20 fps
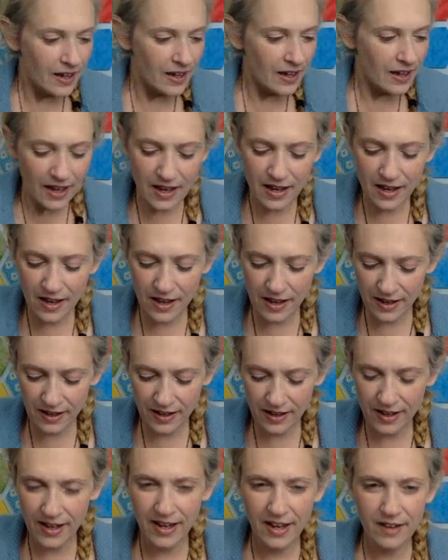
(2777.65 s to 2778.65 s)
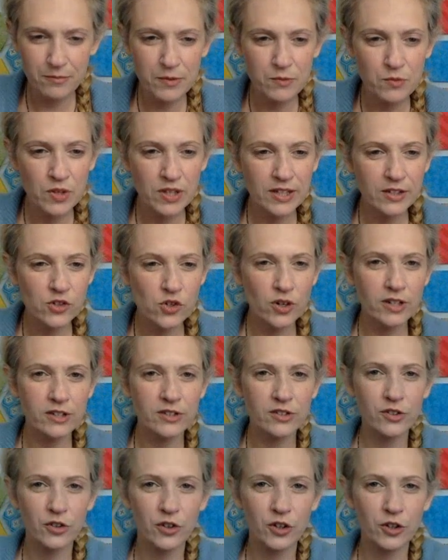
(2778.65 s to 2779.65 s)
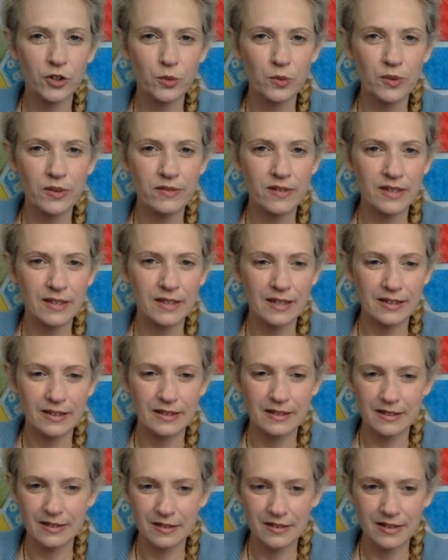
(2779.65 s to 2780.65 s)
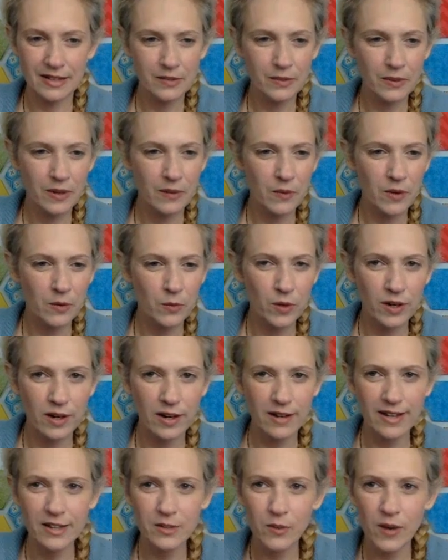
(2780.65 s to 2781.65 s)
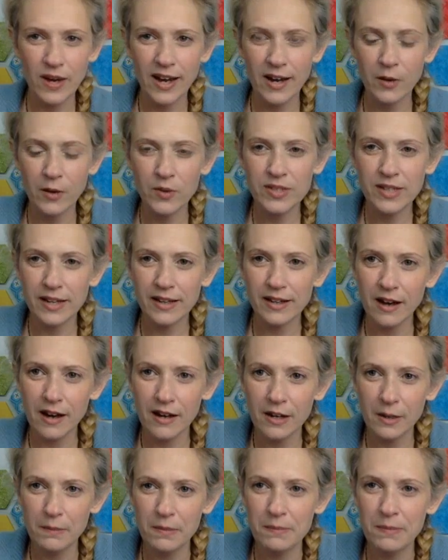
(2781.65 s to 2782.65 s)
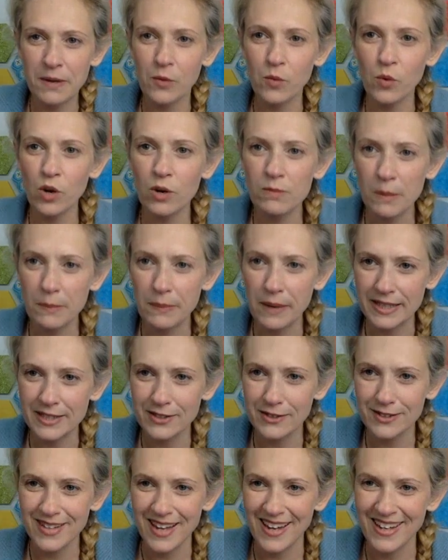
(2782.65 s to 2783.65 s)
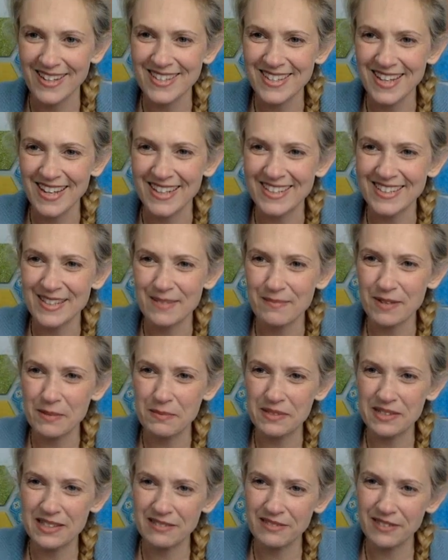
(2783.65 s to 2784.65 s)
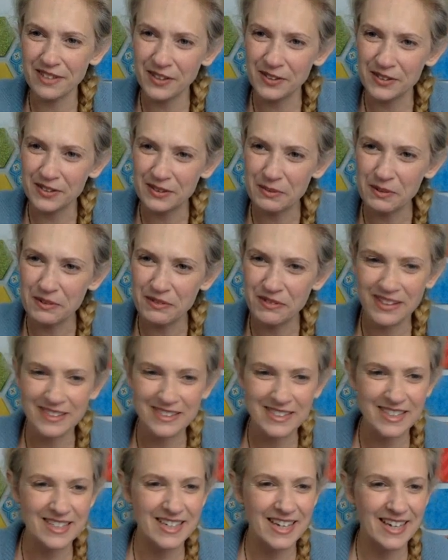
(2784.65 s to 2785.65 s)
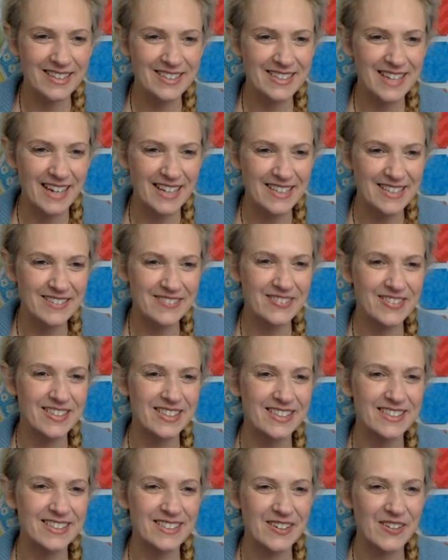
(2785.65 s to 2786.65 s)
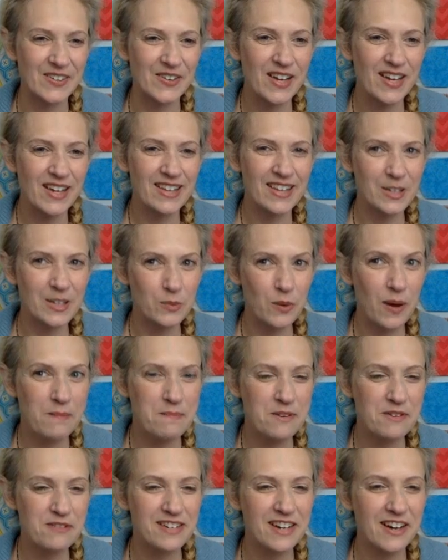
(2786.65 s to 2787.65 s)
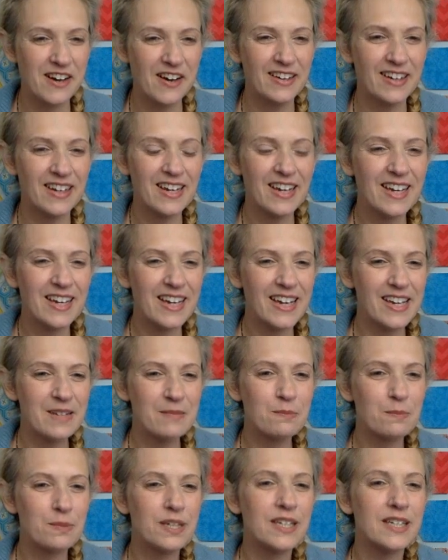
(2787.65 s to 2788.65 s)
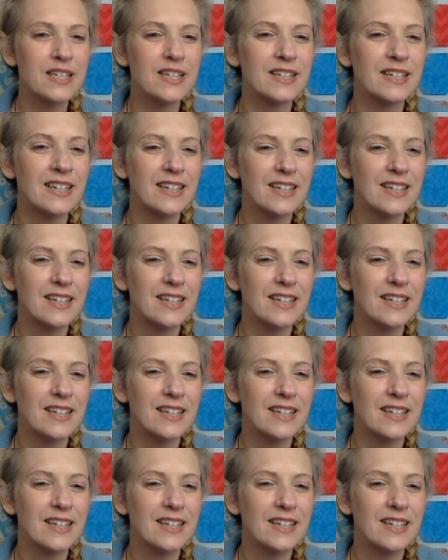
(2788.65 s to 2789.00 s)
I've been really enjoying circular weaving lately, so that's what I want to work on. That's why I always get caught up in my warm-up exercise, and it's sometimes difficult to move on to the next activity, so that's why I'm moving on. And B